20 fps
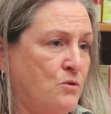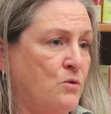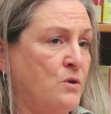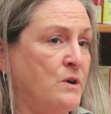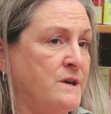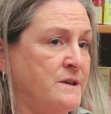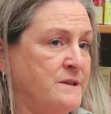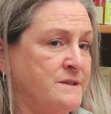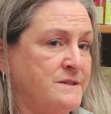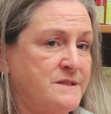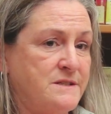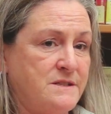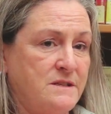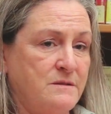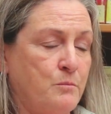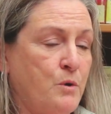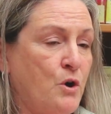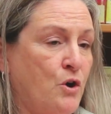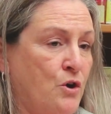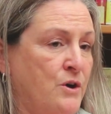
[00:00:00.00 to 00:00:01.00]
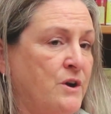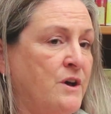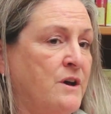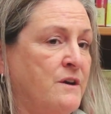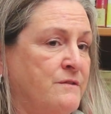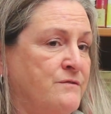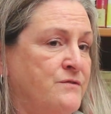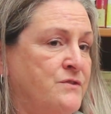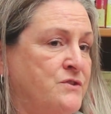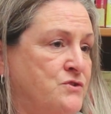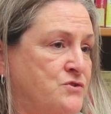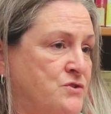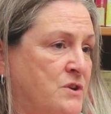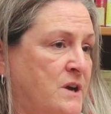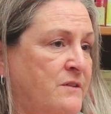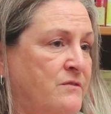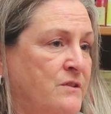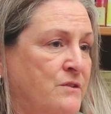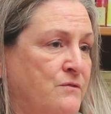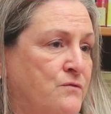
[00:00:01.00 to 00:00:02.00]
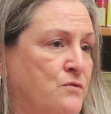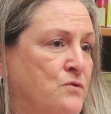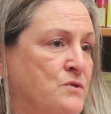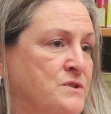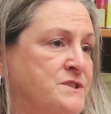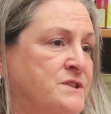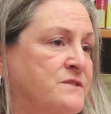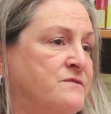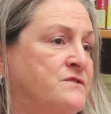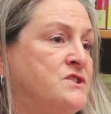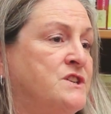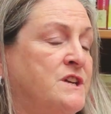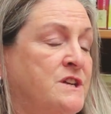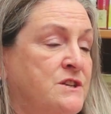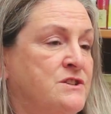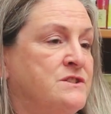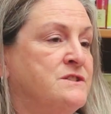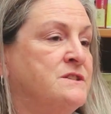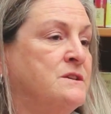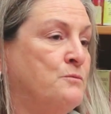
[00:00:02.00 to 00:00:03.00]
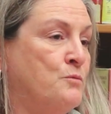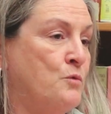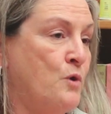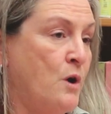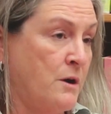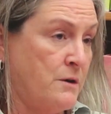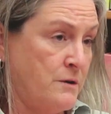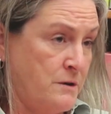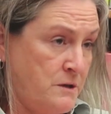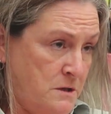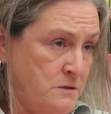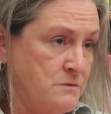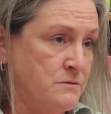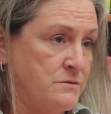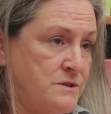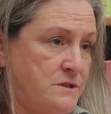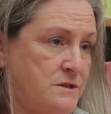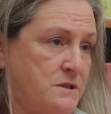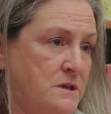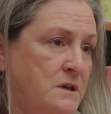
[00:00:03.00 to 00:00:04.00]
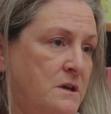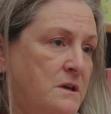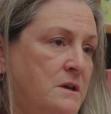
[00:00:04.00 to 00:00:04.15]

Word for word: or is part of the driving force of changes in water use.